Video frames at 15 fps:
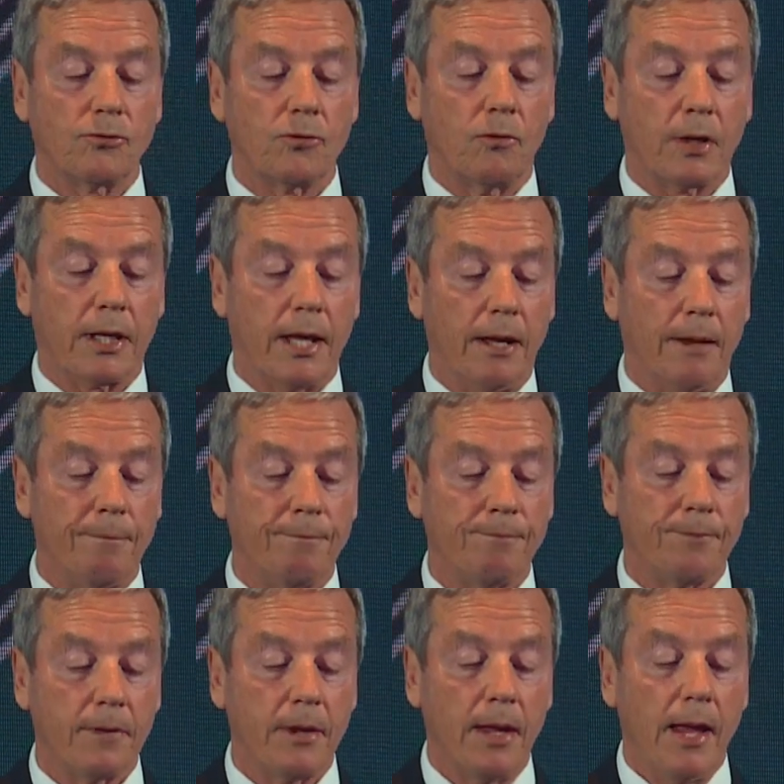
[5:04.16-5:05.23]
to account.
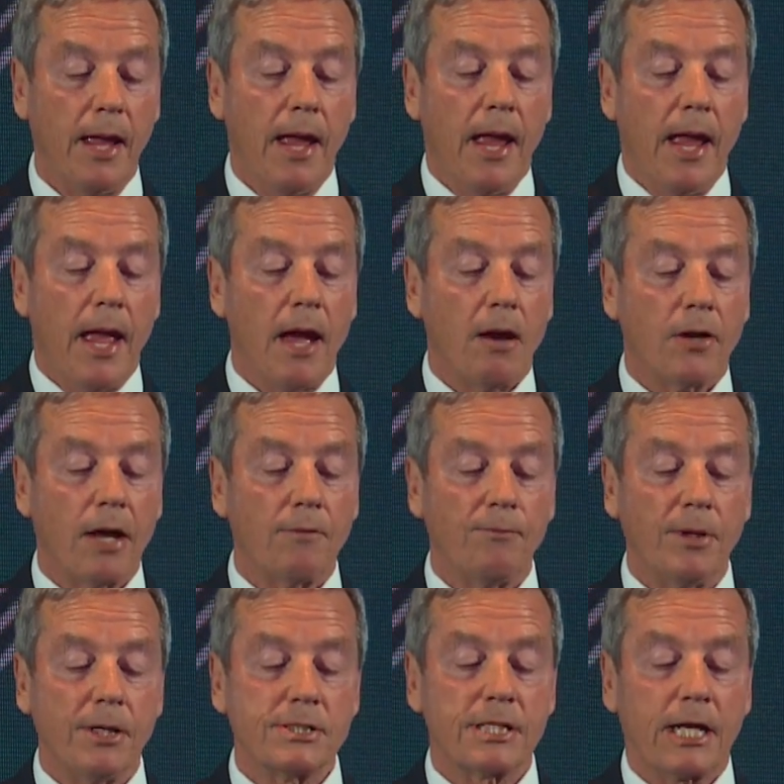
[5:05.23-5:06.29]
Our
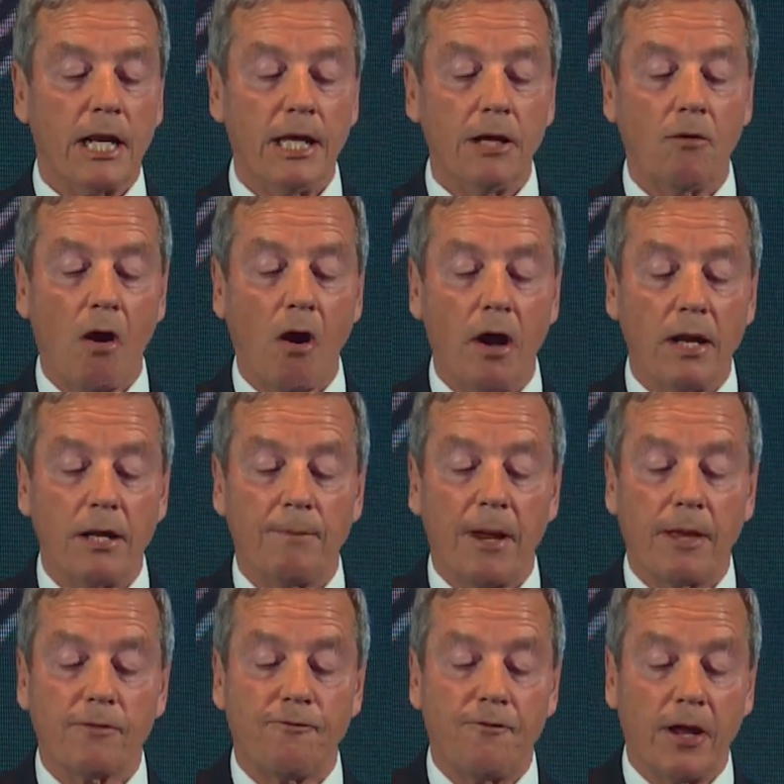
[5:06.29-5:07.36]
government is clear-eyed
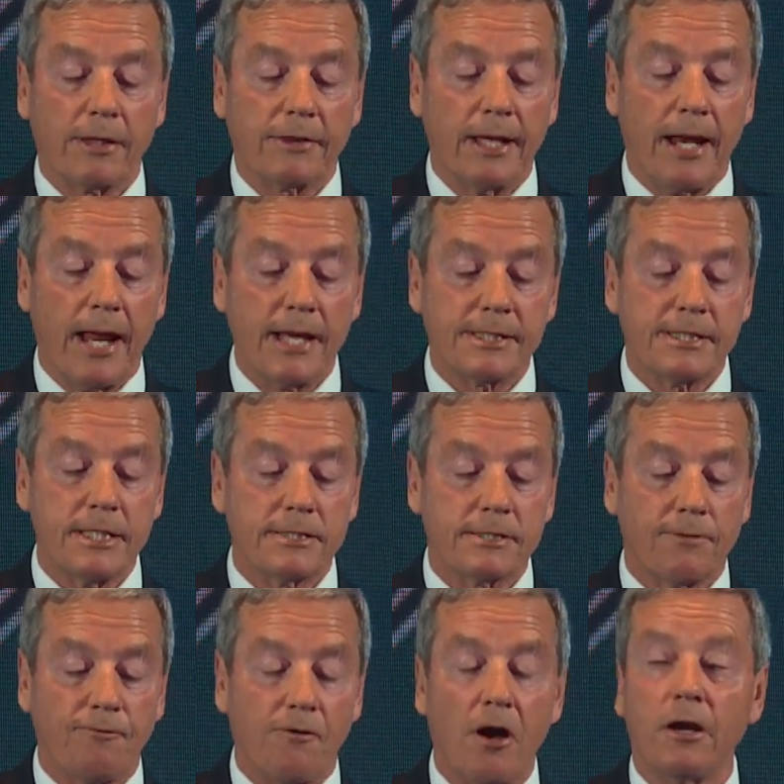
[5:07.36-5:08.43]
about the fact that access
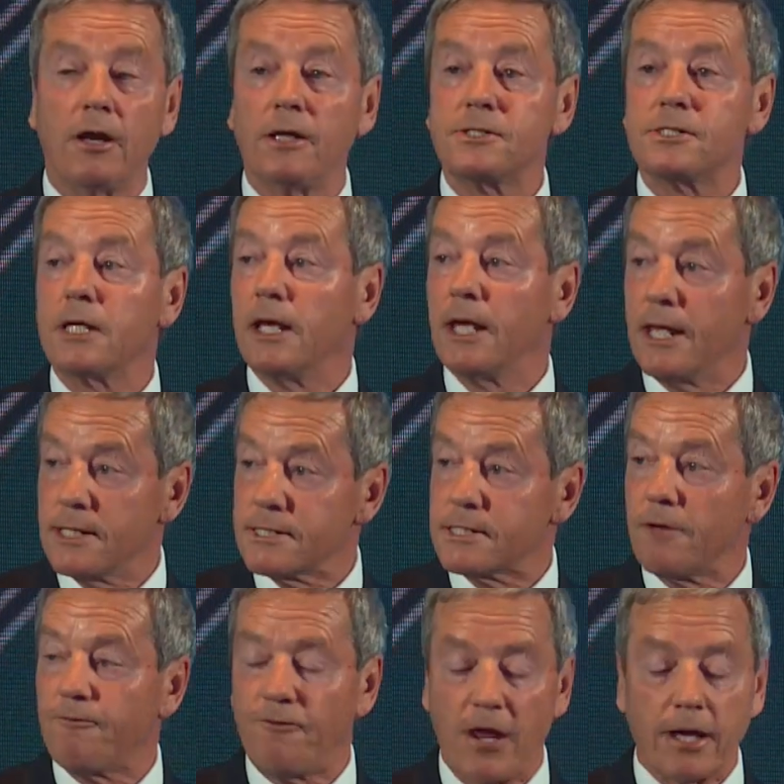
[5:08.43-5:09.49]
to finance is
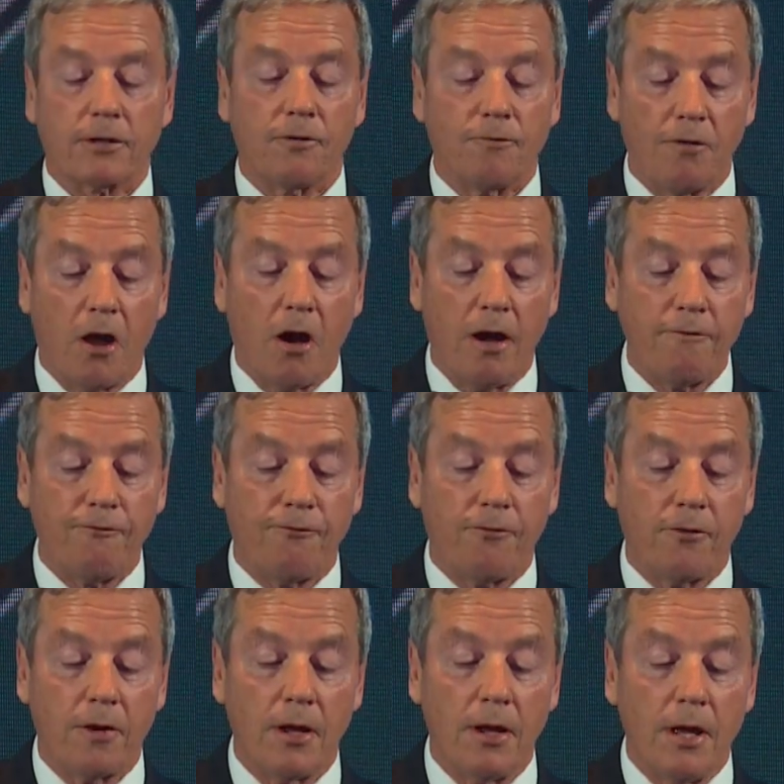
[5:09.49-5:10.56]
a fact of life.
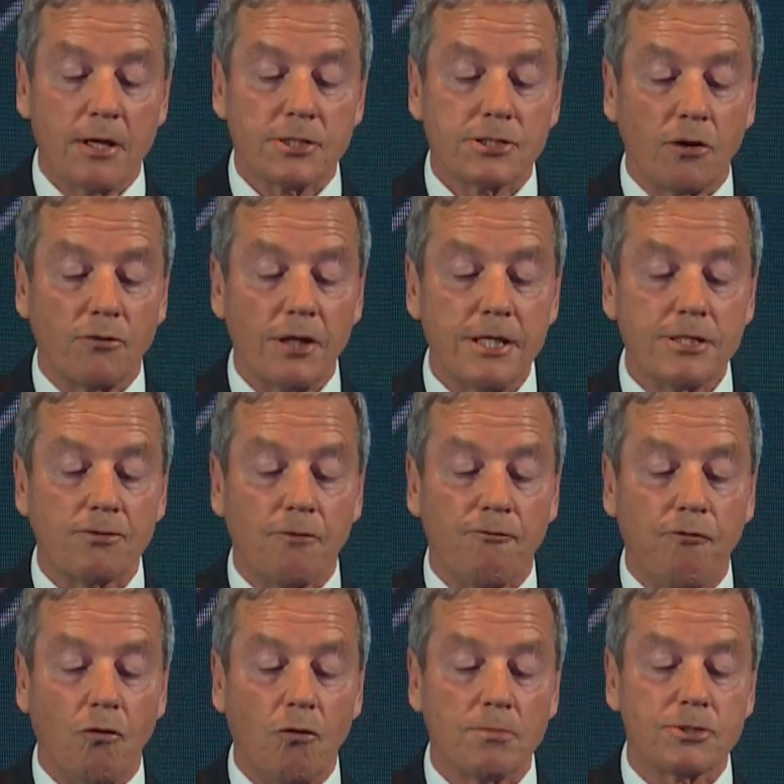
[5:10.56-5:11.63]
So these
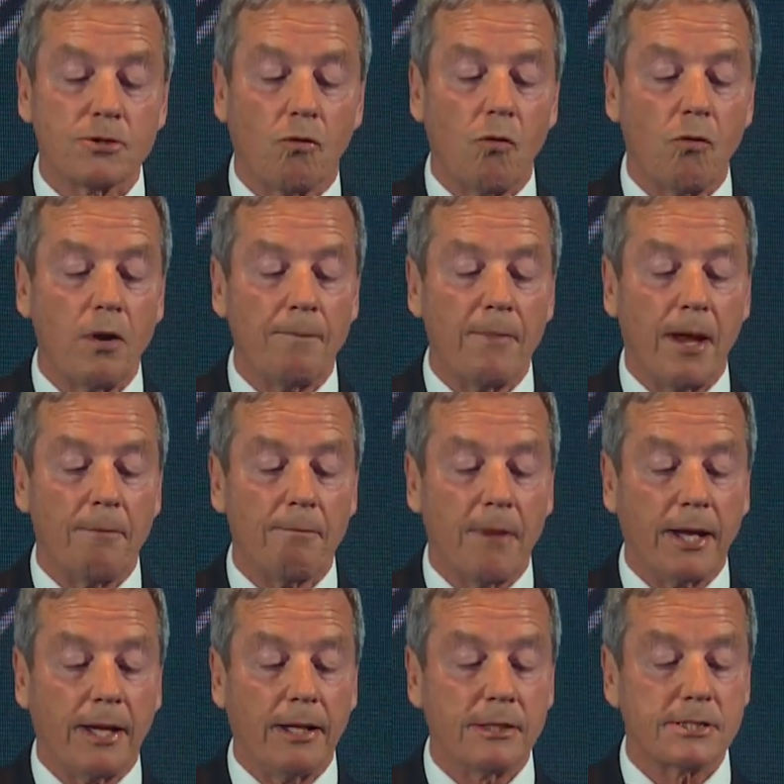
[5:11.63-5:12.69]
reforms are all about
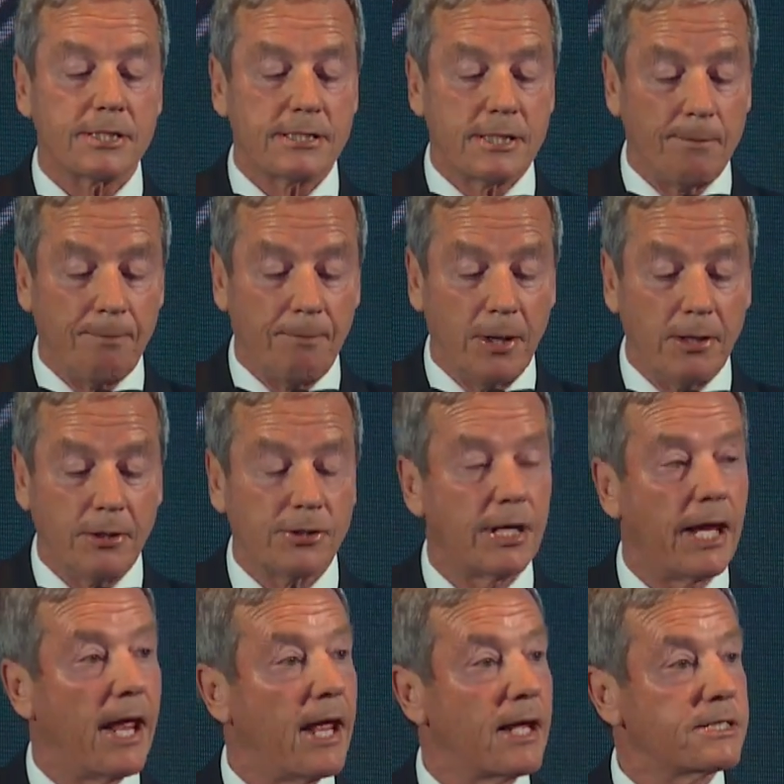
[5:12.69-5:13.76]
making it simpler
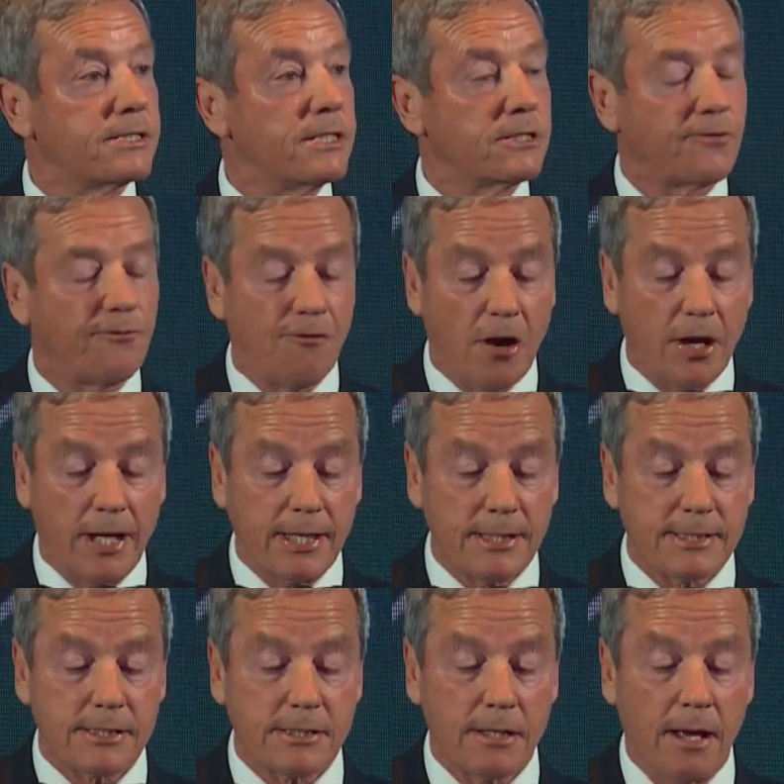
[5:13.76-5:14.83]
to access
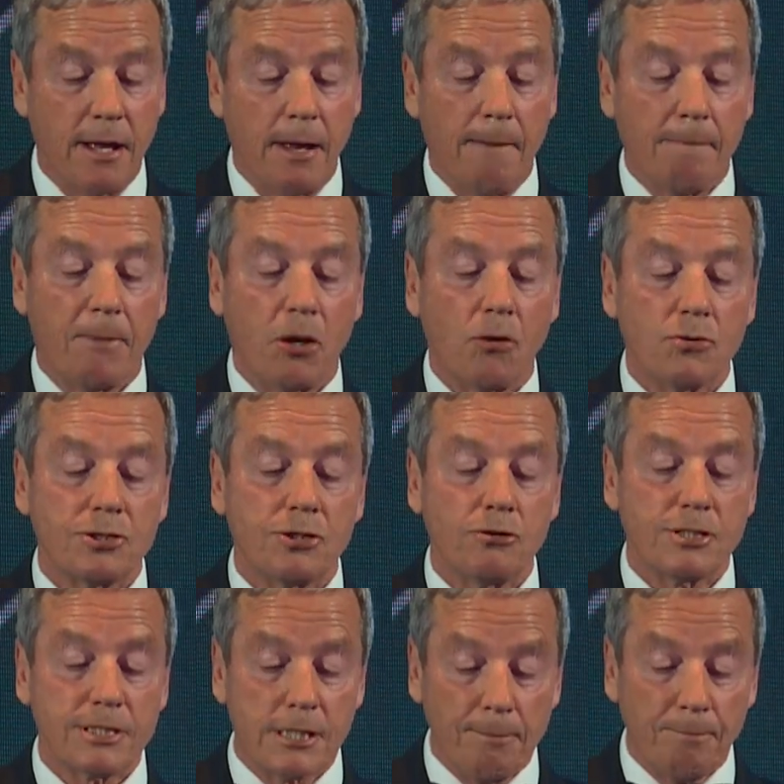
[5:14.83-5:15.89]
finance, but also
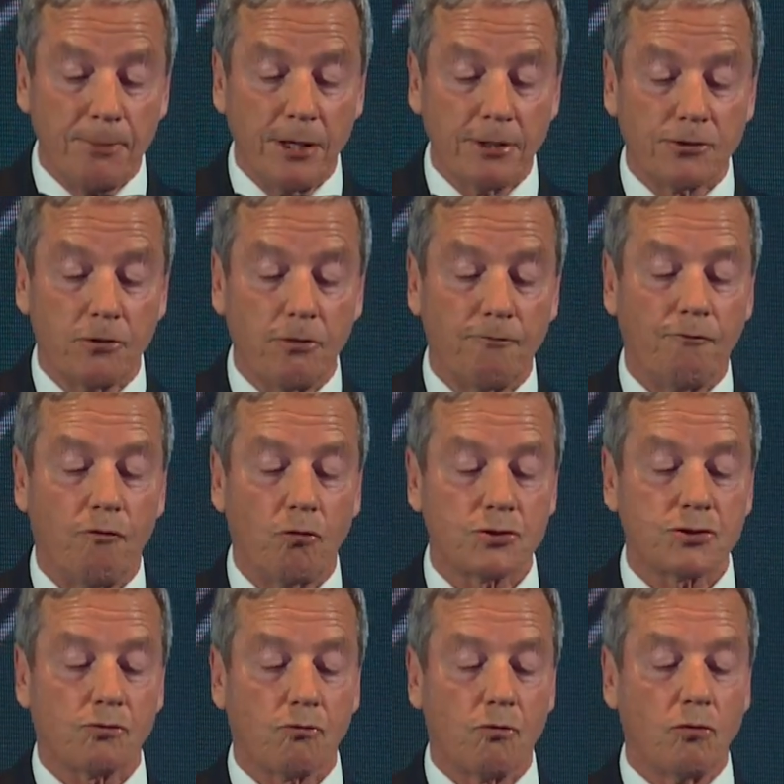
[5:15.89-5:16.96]
simpler to
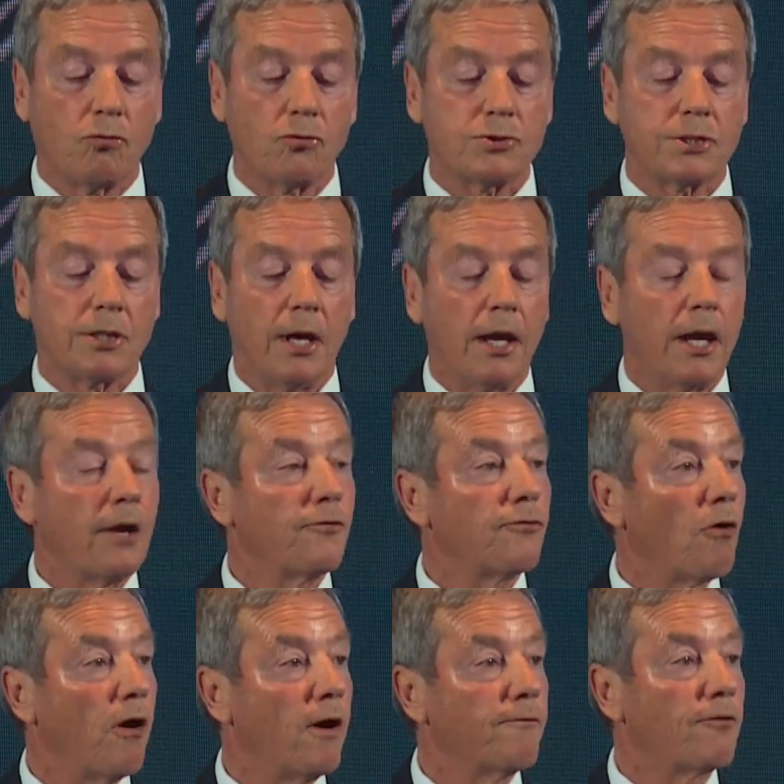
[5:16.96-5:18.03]
enforce rules and
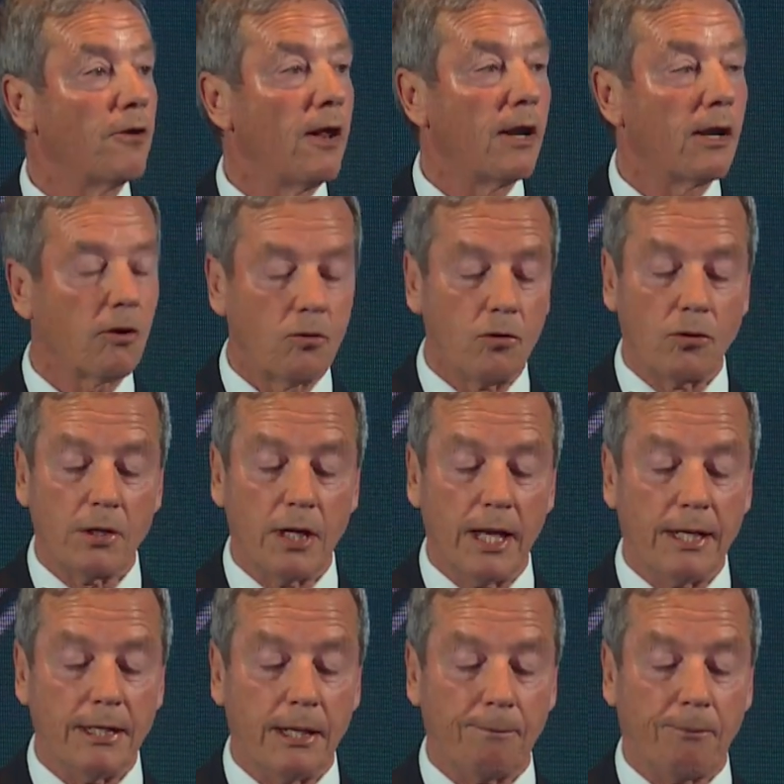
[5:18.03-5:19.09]
drive good
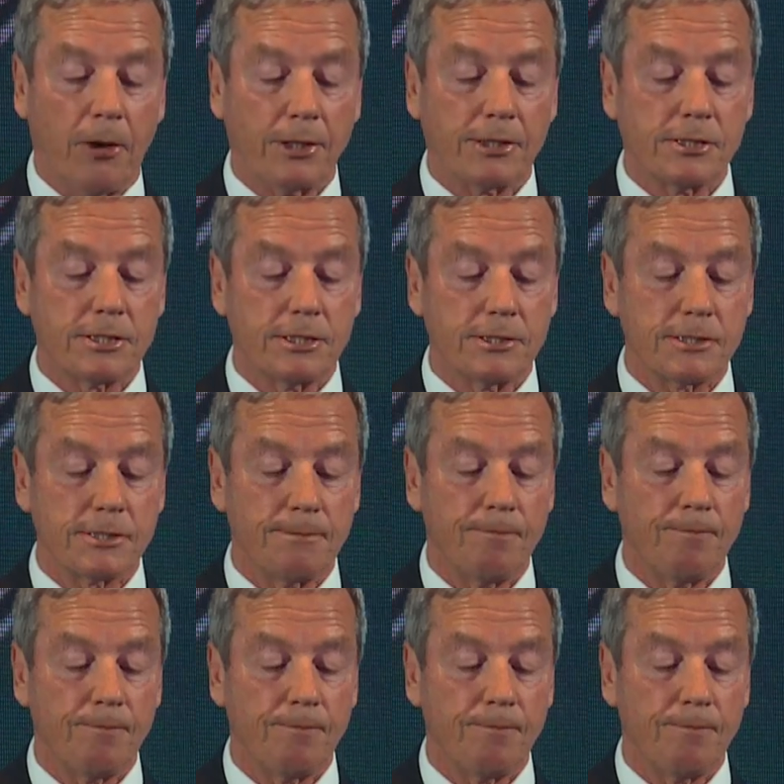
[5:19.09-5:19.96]
lending practices.